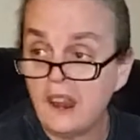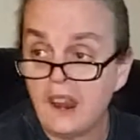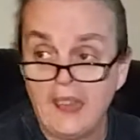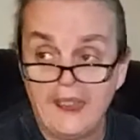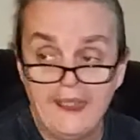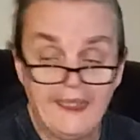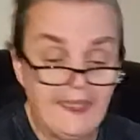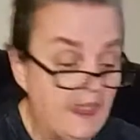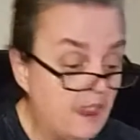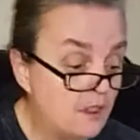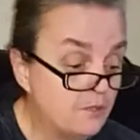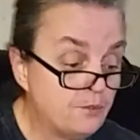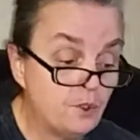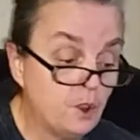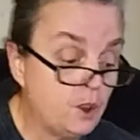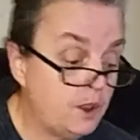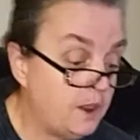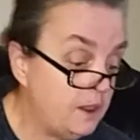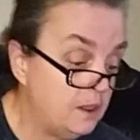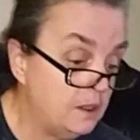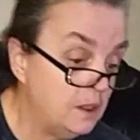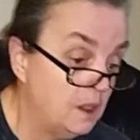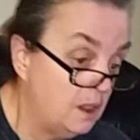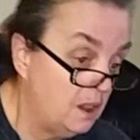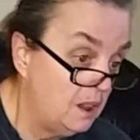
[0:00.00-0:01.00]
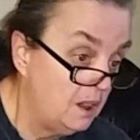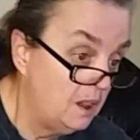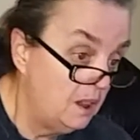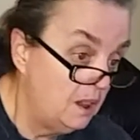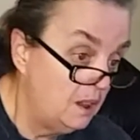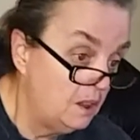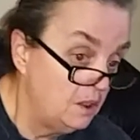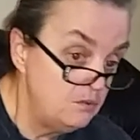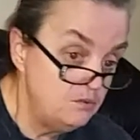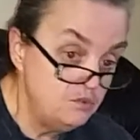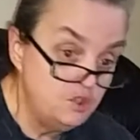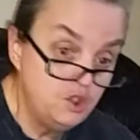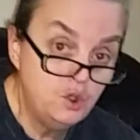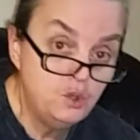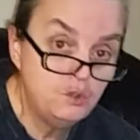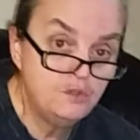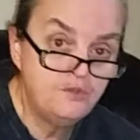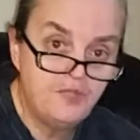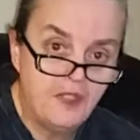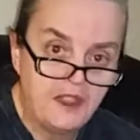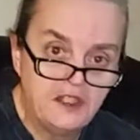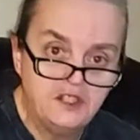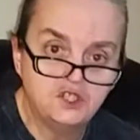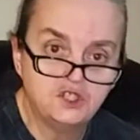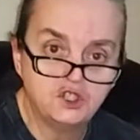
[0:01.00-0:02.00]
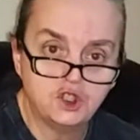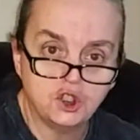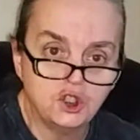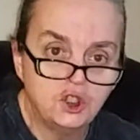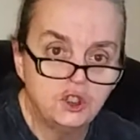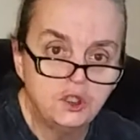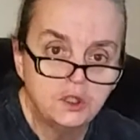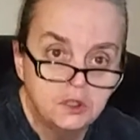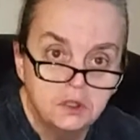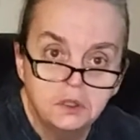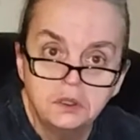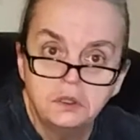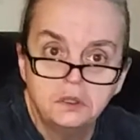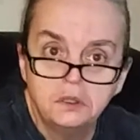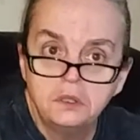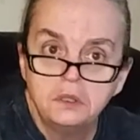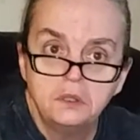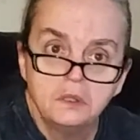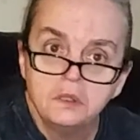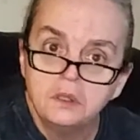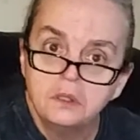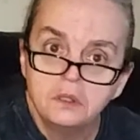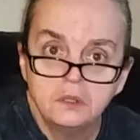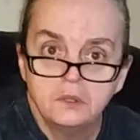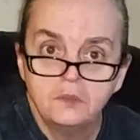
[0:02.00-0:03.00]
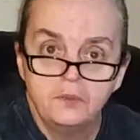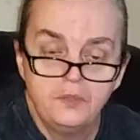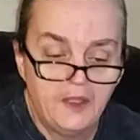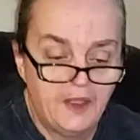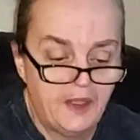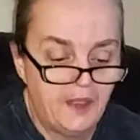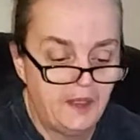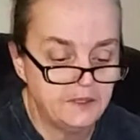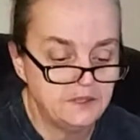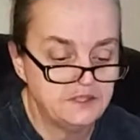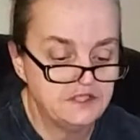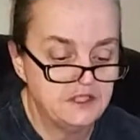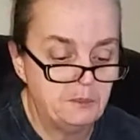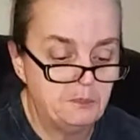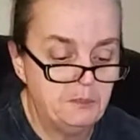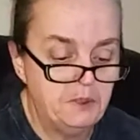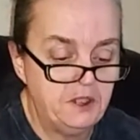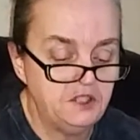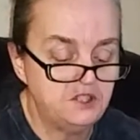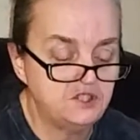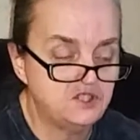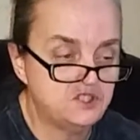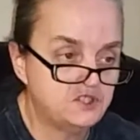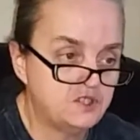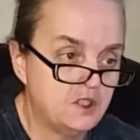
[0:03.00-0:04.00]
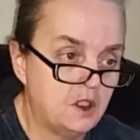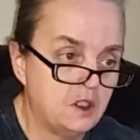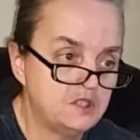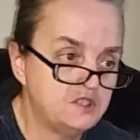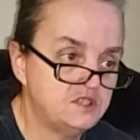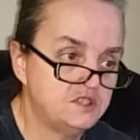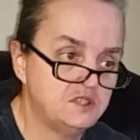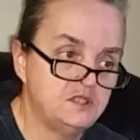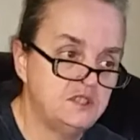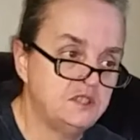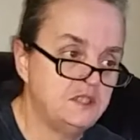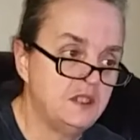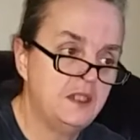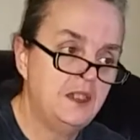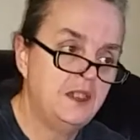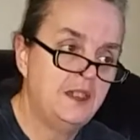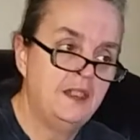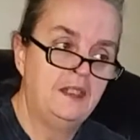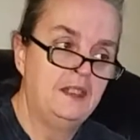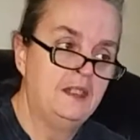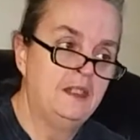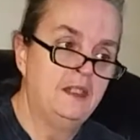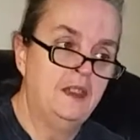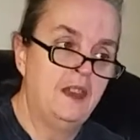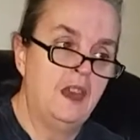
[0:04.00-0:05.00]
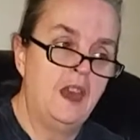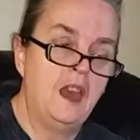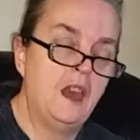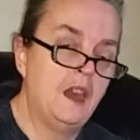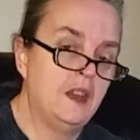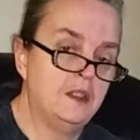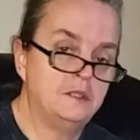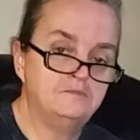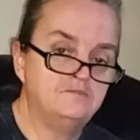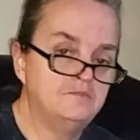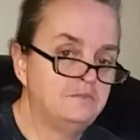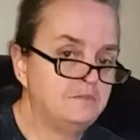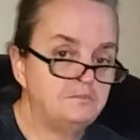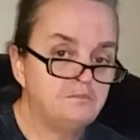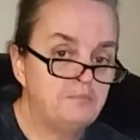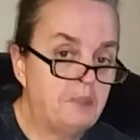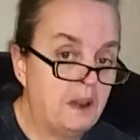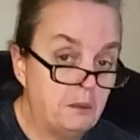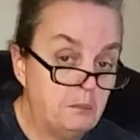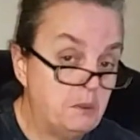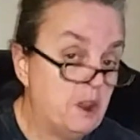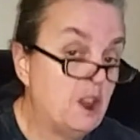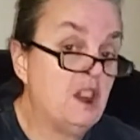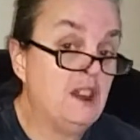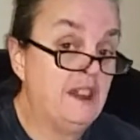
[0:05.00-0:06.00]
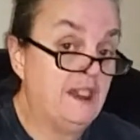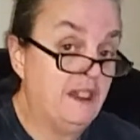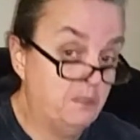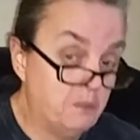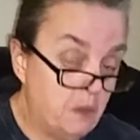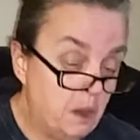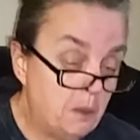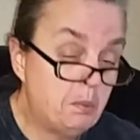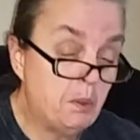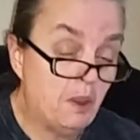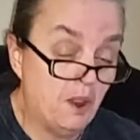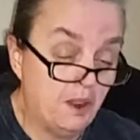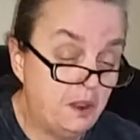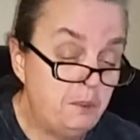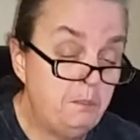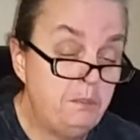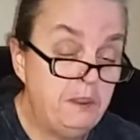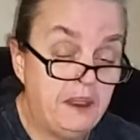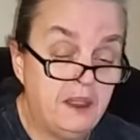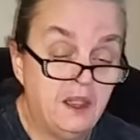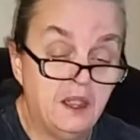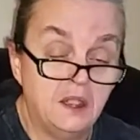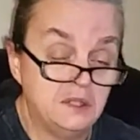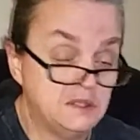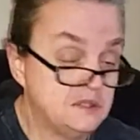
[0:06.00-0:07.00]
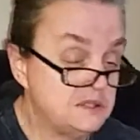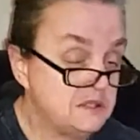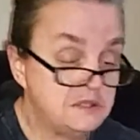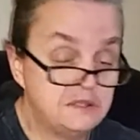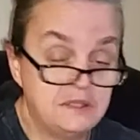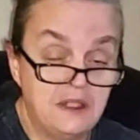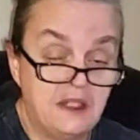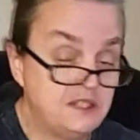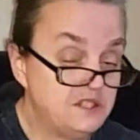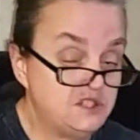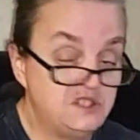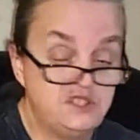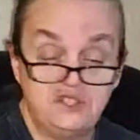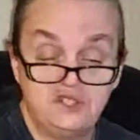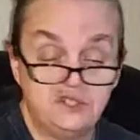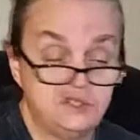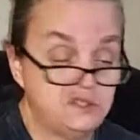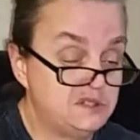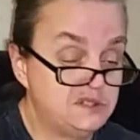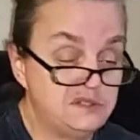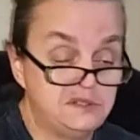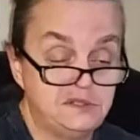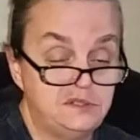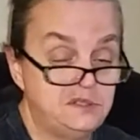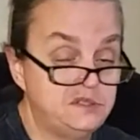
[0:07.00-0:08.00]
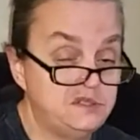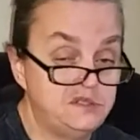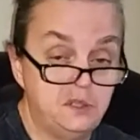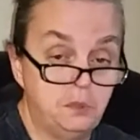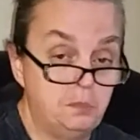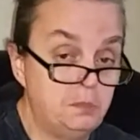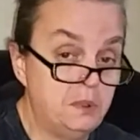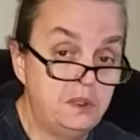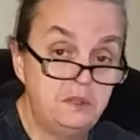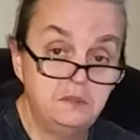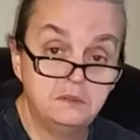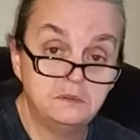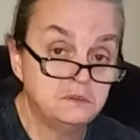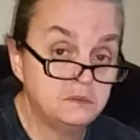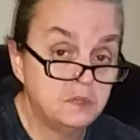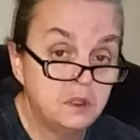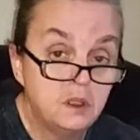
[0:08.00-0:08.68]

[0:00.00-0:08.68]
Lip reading: Like every new venture that somebody starts, but I'm not going to give up on it because that's just stupid.